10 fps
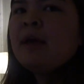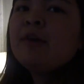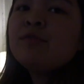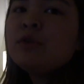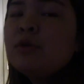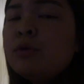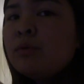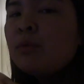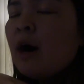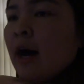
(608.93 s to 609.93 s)
If you
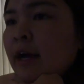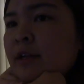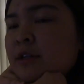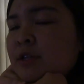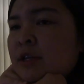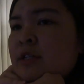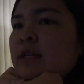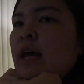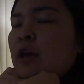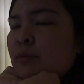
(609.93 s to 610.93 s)
want to
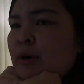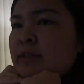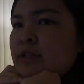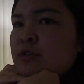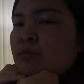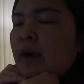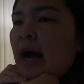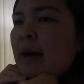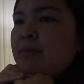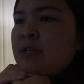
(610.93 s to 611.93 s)
get your presents
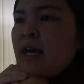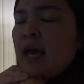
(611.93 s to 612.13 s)
wrapped,